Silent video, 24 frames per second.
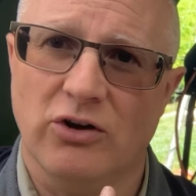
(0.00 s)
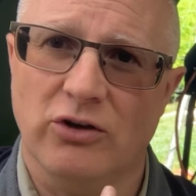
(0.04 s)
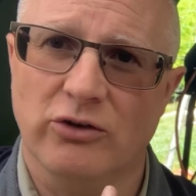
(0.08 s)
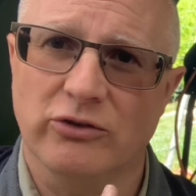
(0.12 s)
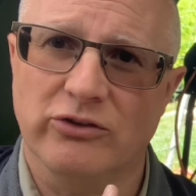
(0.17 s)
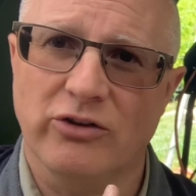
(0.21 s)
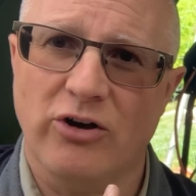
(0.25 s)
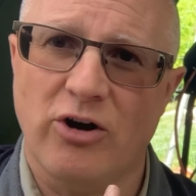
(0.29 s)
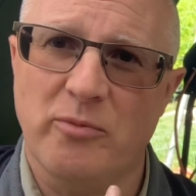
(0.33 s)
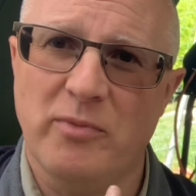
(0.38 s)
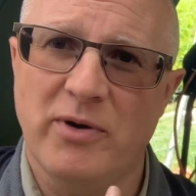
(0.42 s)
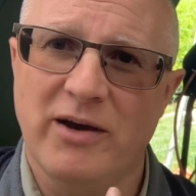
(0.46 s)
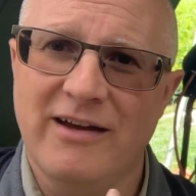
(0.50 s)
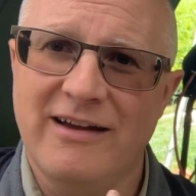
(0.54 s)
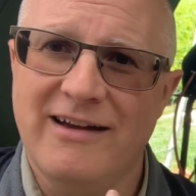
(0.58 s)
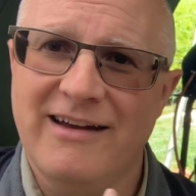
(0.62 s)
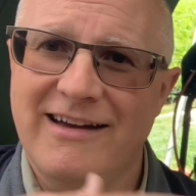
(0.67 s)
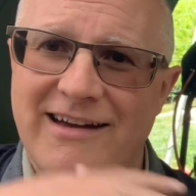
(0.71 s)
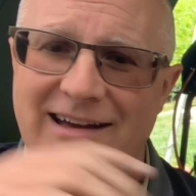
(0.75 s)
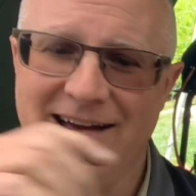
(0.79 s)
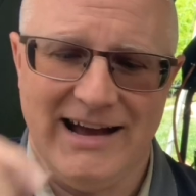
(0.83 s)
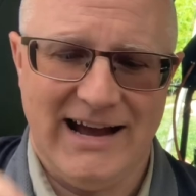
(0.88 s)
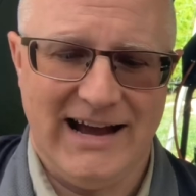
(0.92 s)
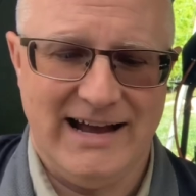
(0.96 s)
on top,
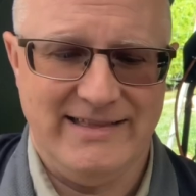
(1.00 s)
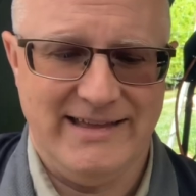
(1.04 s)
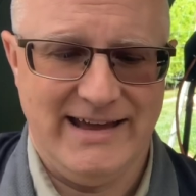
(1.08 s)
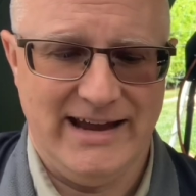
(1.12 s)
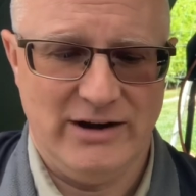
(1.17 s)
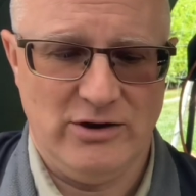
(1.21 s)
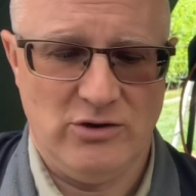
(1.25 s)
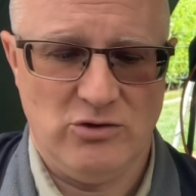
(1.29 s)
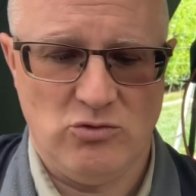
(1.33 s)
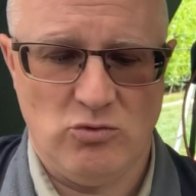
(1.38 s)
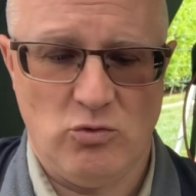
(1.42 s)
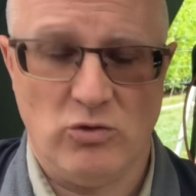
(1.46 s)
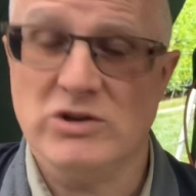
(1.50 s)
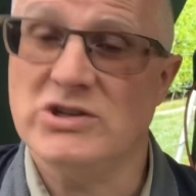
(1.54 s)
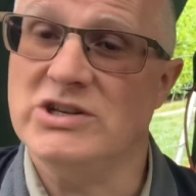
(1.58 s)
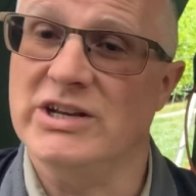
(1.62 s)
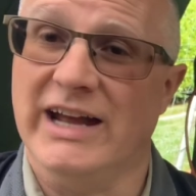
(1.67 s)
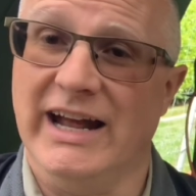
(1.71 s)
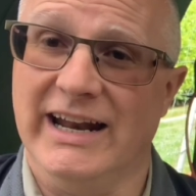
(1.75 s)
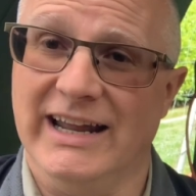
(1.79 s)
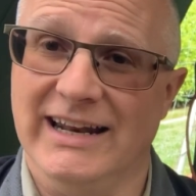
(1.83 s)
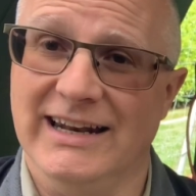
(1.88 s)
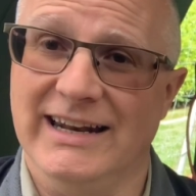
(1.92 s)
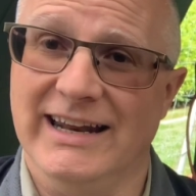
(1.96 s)
and then once you
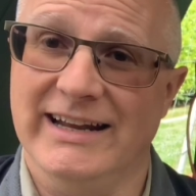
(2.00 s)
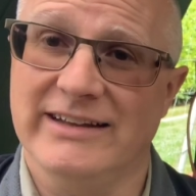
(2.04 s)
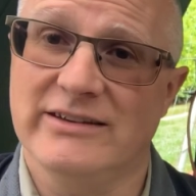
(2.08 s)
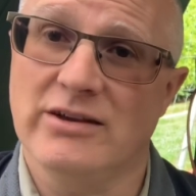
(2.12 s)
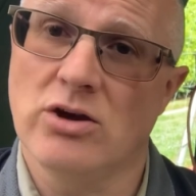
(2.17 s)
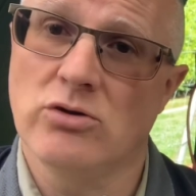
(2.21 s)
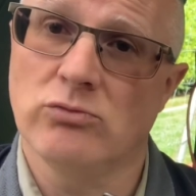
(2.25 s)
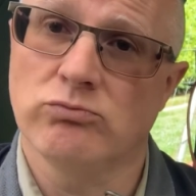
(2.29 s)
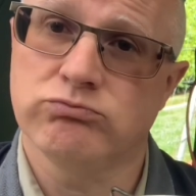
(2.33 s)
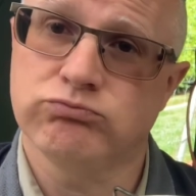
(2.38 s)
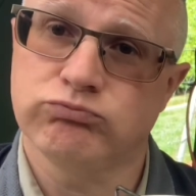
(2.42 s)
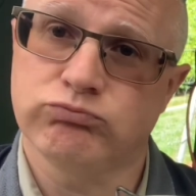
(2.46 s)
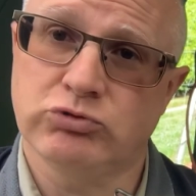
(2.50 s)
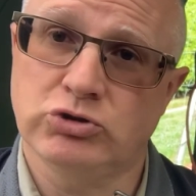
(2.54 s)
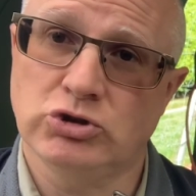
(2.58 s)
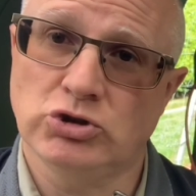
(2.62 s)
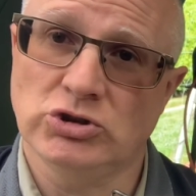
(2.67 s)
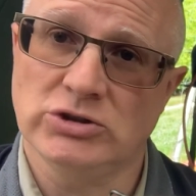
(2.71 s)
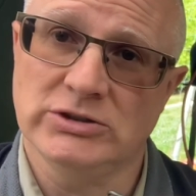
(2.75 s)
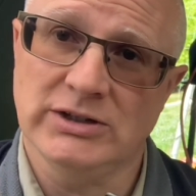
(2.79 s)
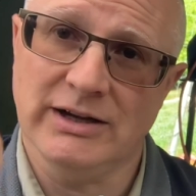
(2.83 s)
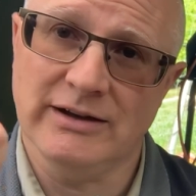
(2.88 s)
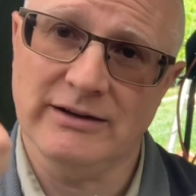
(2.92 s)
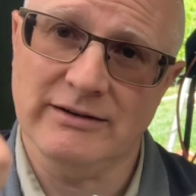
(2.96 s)
get it lit,
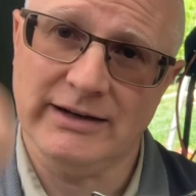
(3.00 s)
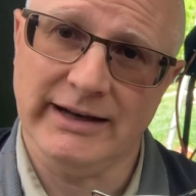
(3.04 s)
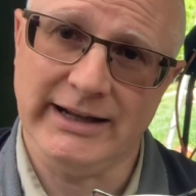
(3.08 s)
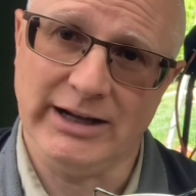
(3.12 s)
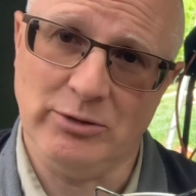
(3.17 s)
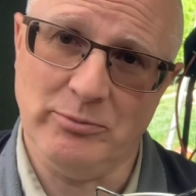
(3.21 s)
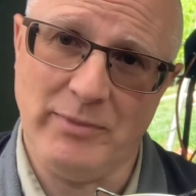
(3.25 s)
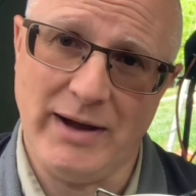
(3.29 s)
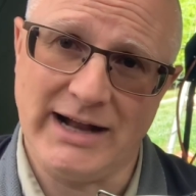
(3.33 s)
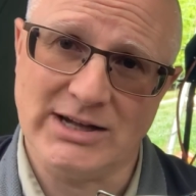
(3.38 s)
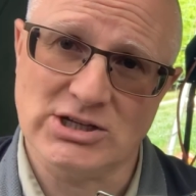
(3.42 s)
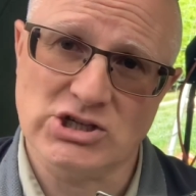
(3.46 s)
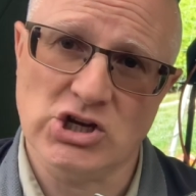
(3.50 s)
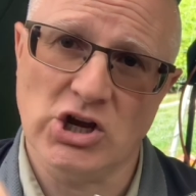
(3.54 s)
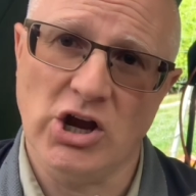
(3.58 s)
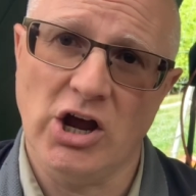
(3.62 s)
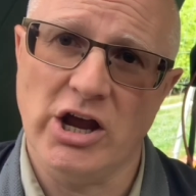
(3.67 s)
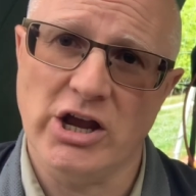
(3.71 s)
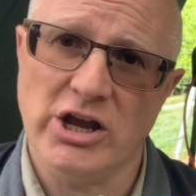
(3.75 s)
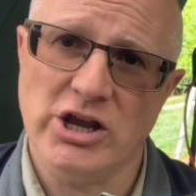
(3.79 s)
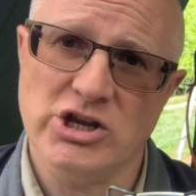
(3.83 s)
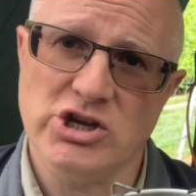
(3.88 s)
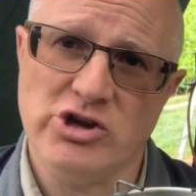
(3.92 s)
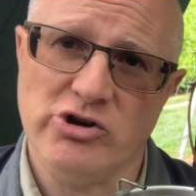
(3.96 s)
little match,
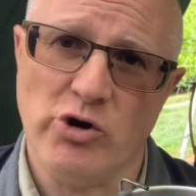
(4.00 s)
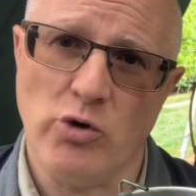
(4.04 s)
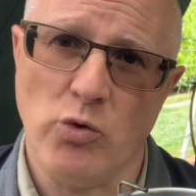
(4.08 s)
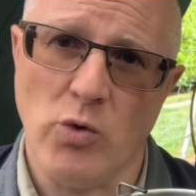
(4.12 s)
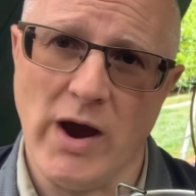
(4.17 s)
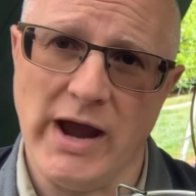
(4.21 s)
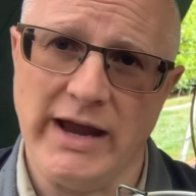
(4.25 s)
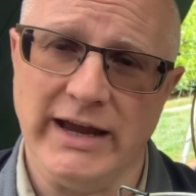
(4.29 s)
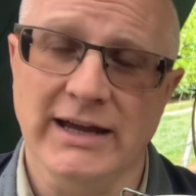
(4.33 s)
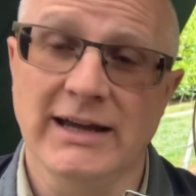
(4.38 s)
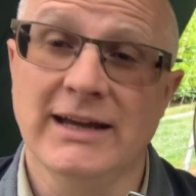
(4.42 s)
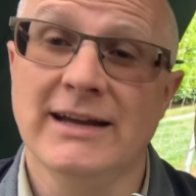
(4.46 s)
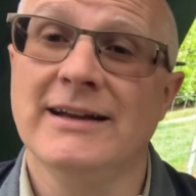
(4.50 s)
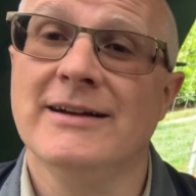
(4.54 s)
and you're away.